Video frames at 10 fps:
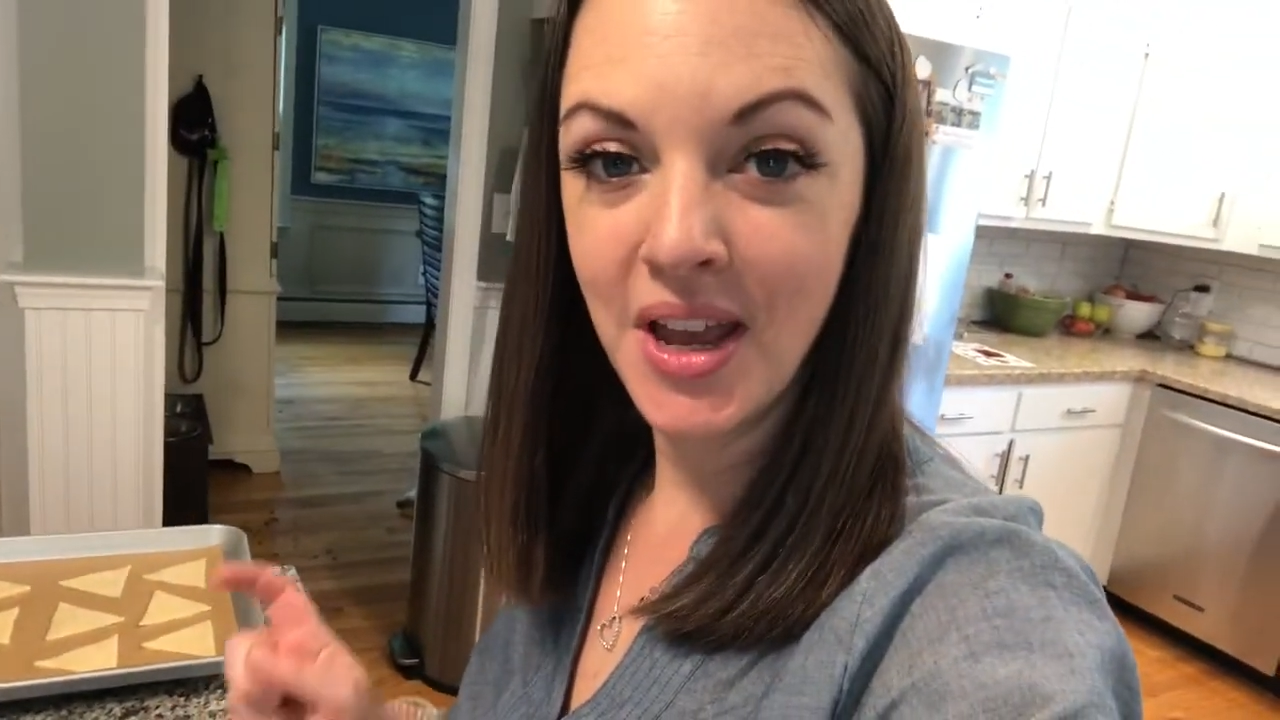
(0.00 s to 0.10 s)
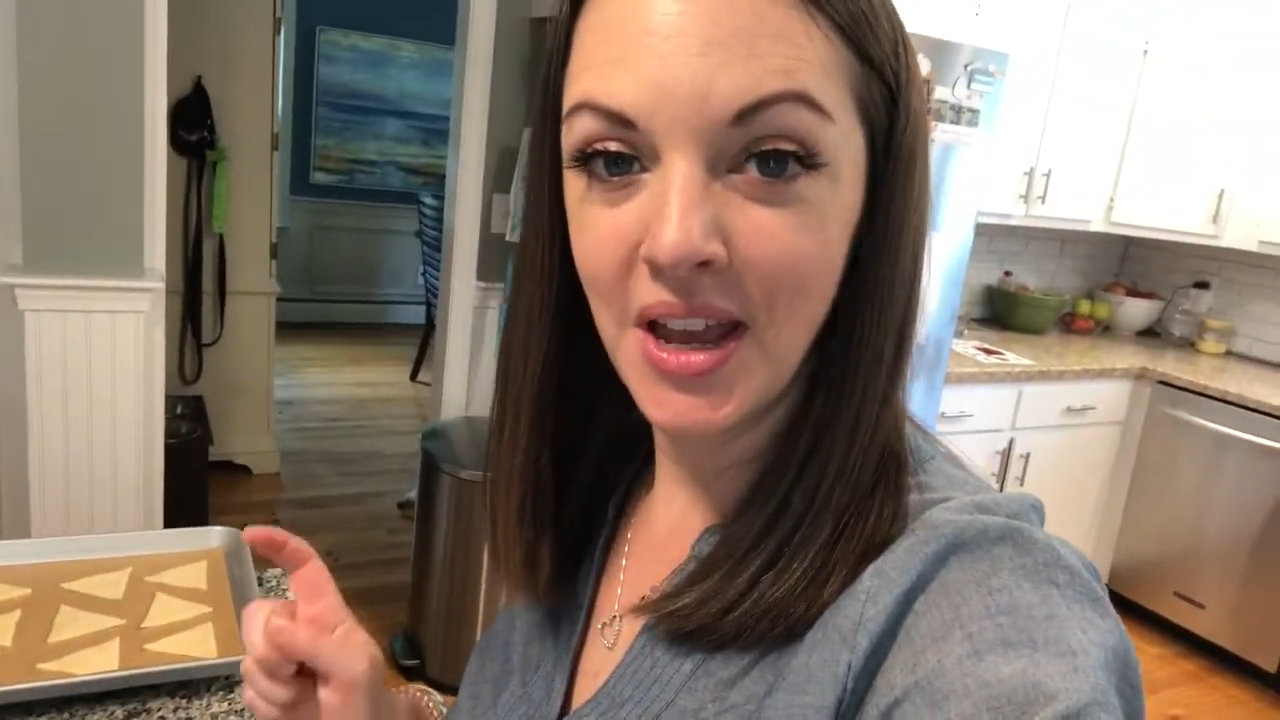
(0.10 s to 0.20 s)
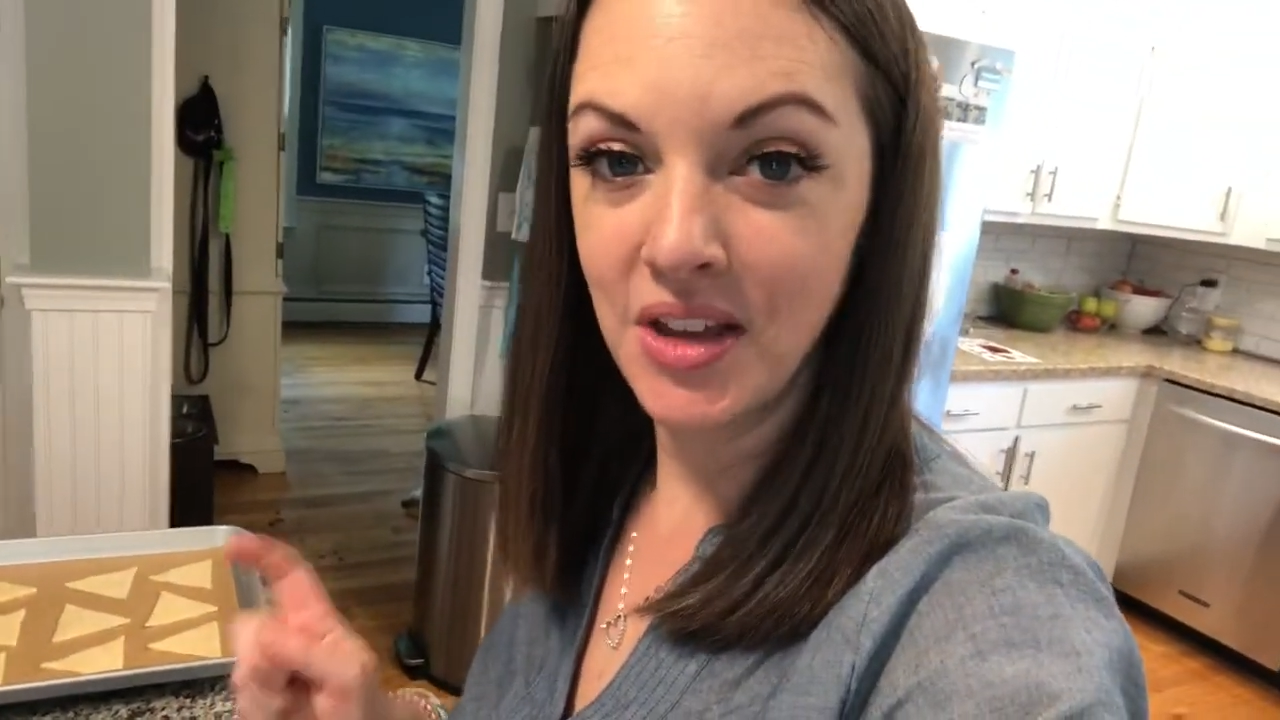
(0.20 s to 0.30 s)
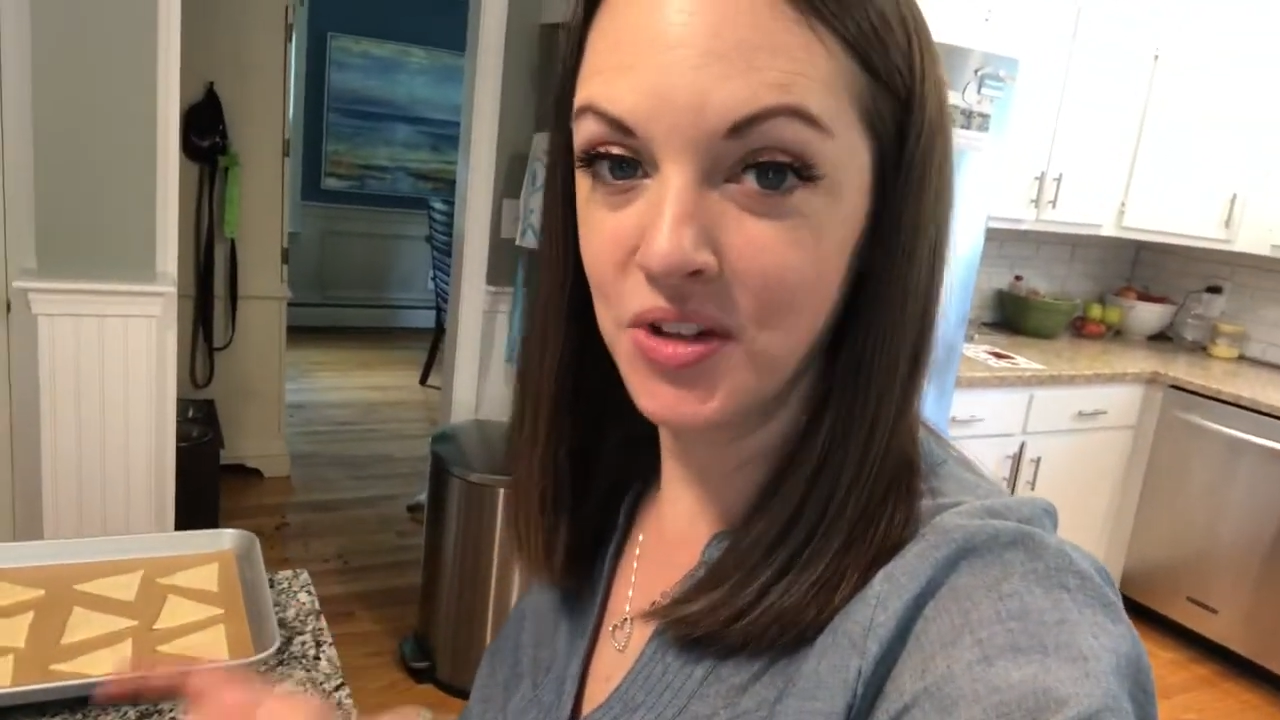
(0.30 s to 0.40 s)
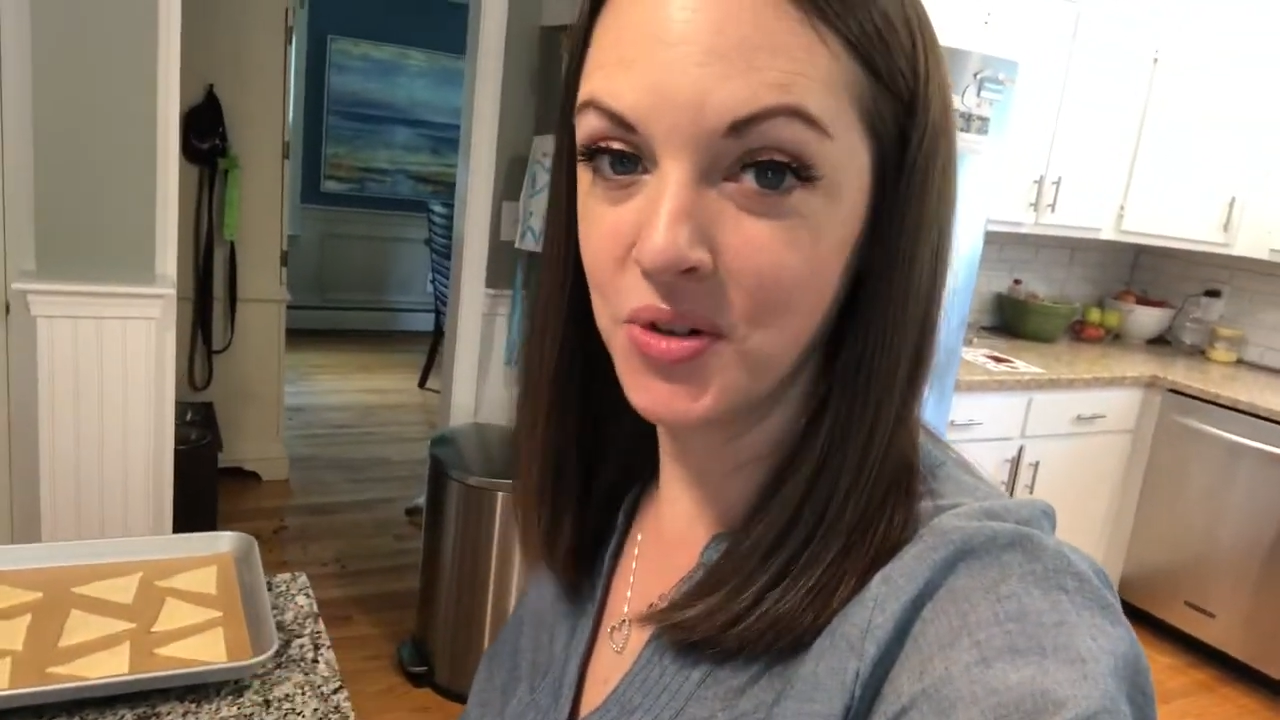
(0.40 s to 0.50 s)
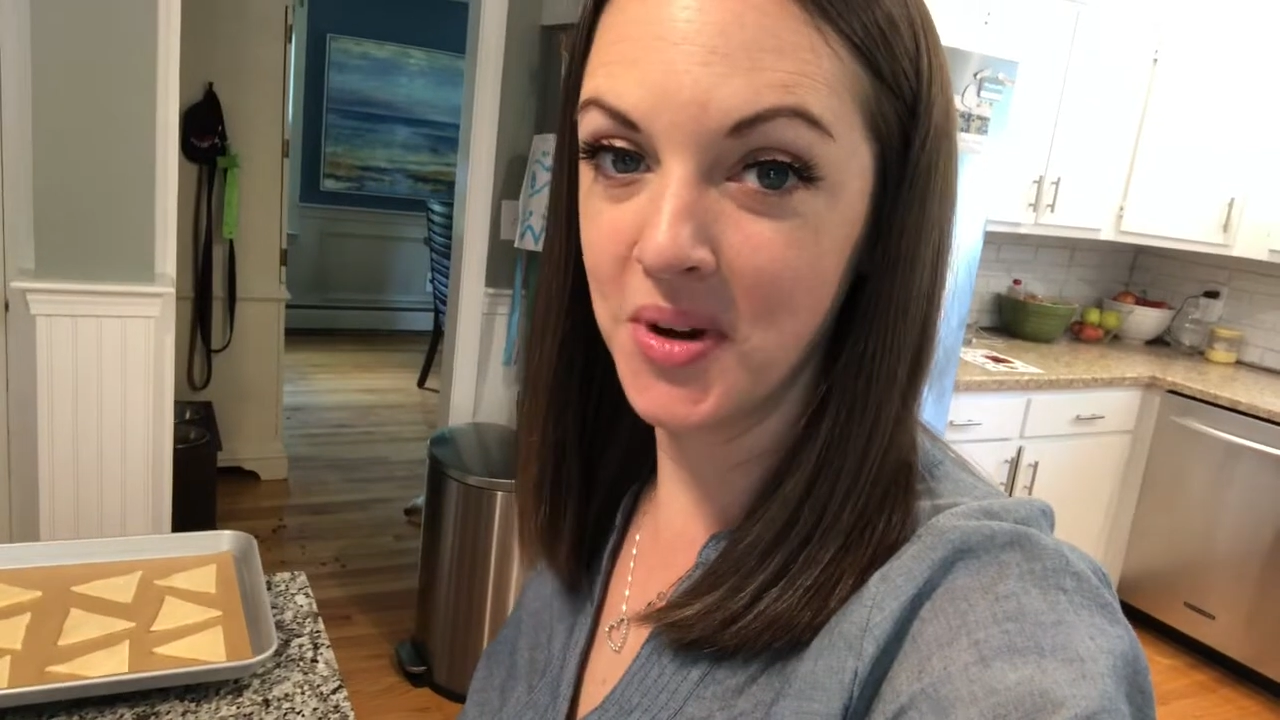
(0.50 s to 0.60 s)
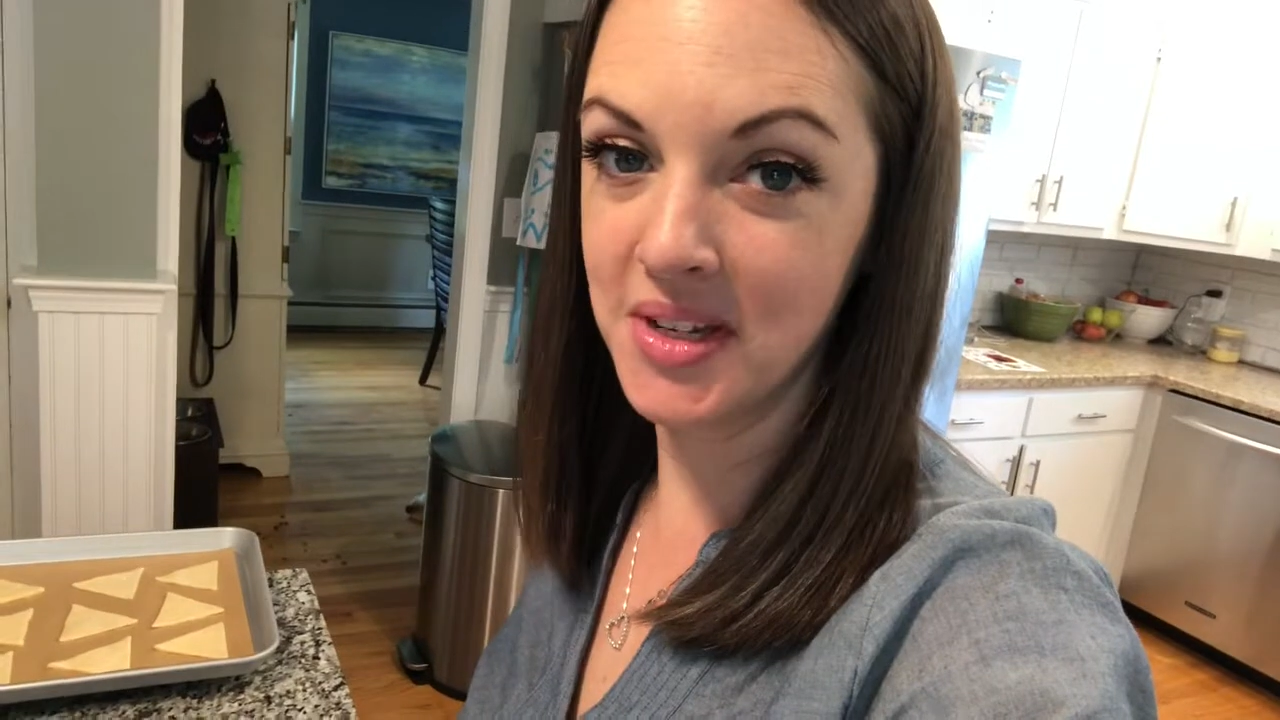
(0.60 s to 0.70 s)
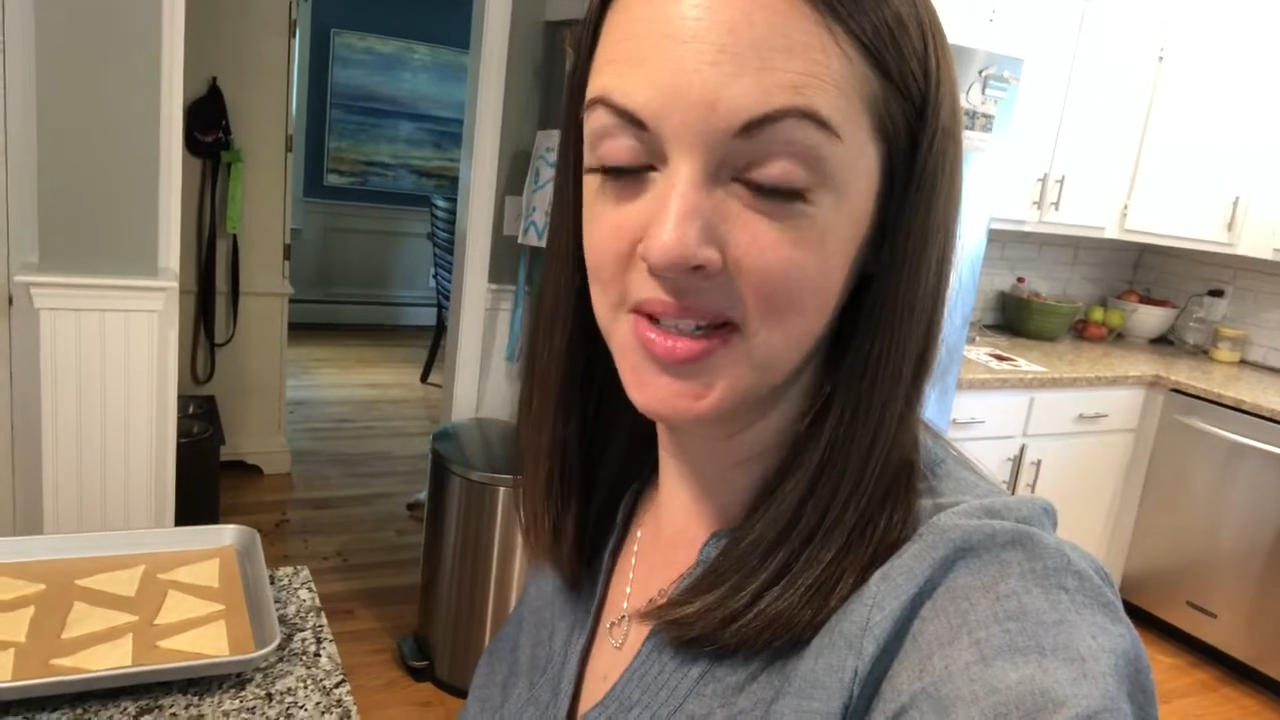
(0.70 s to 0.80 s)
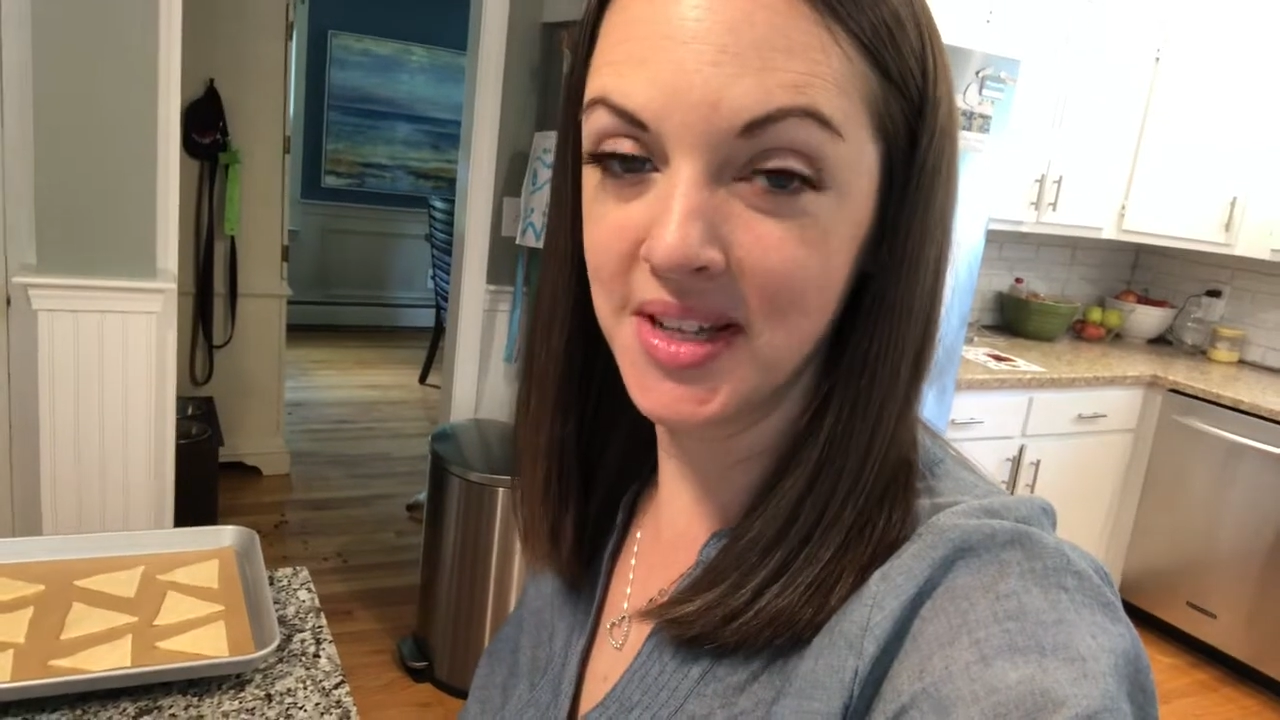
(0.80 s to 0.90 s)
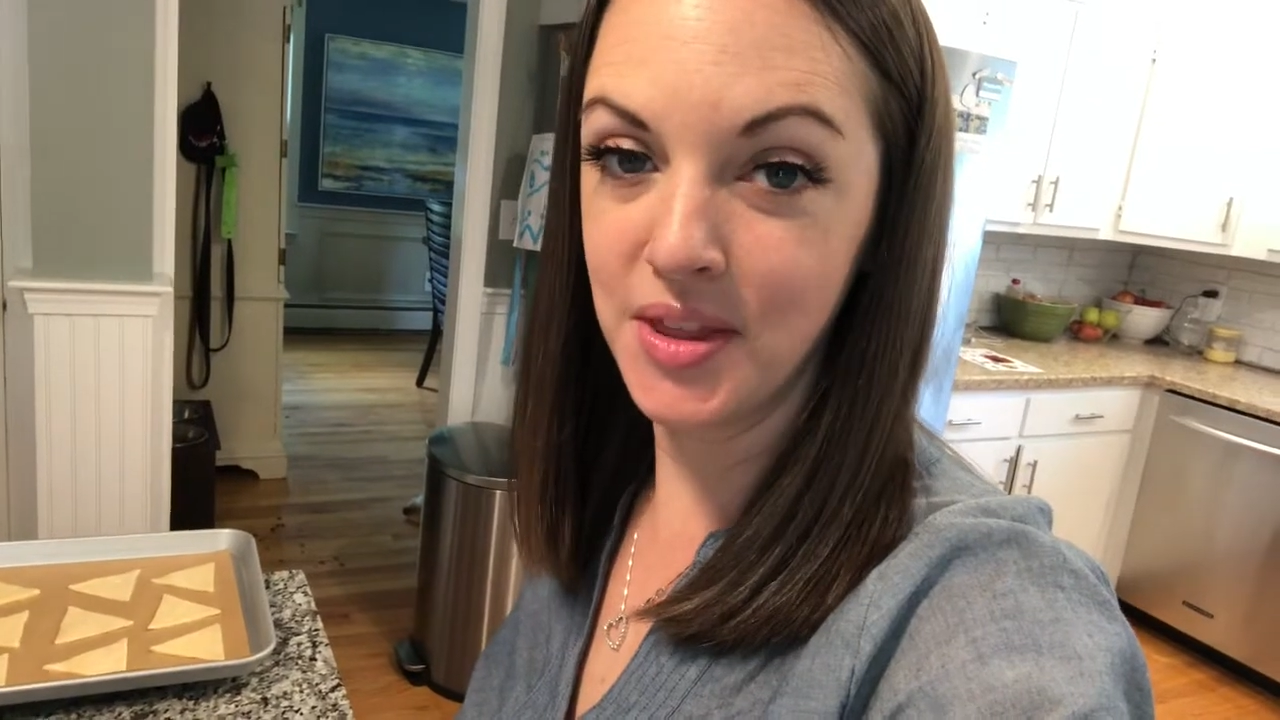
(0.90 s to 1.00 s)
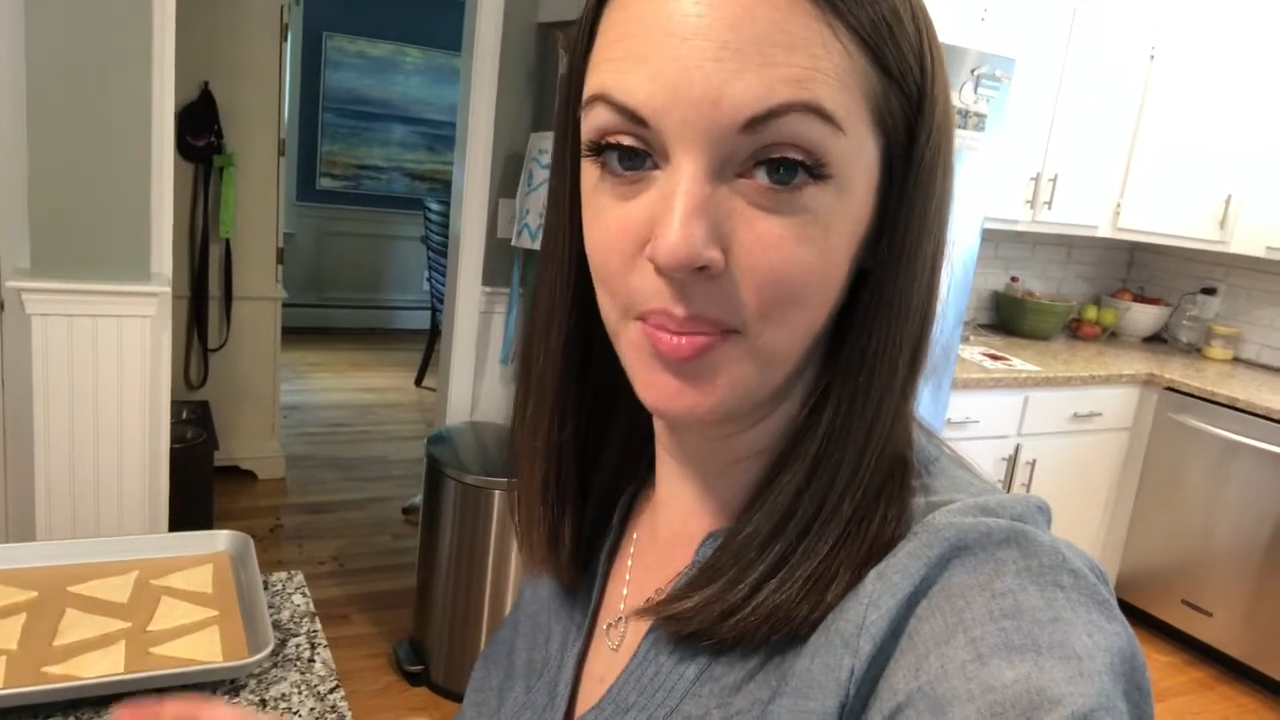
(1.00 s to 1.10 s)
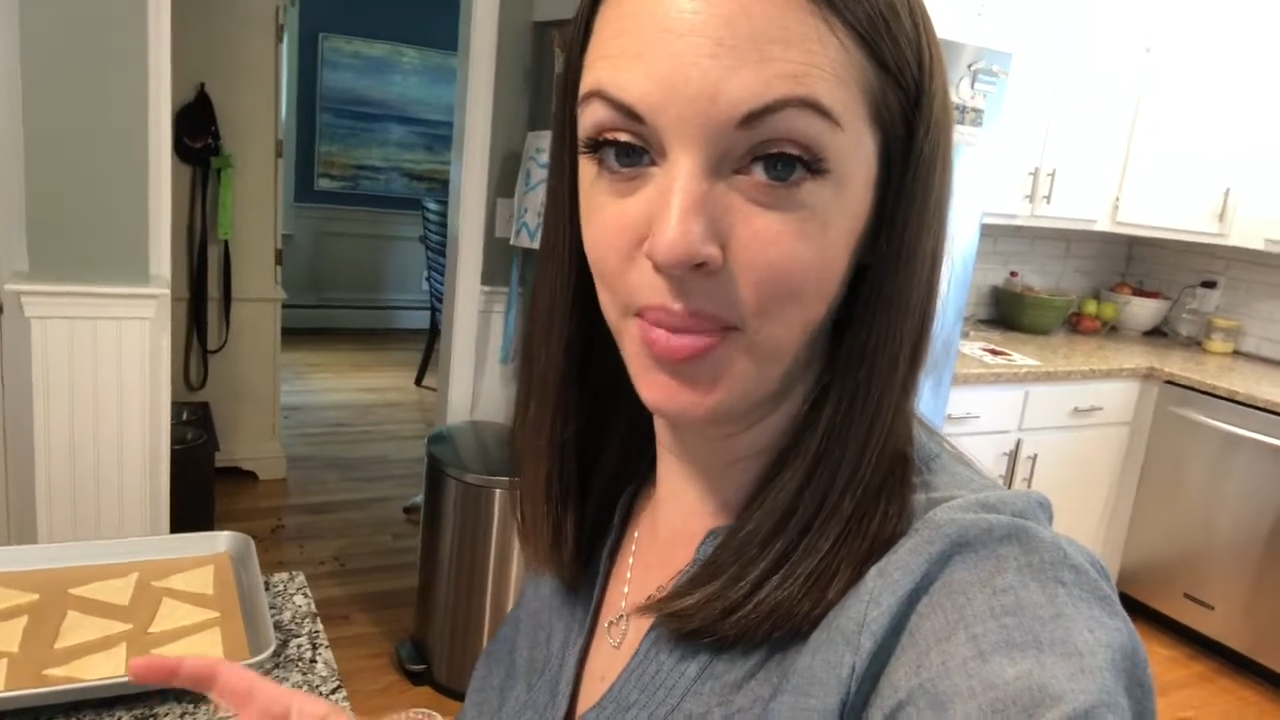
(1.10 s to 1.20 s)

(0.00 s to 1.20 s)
and you're going to see the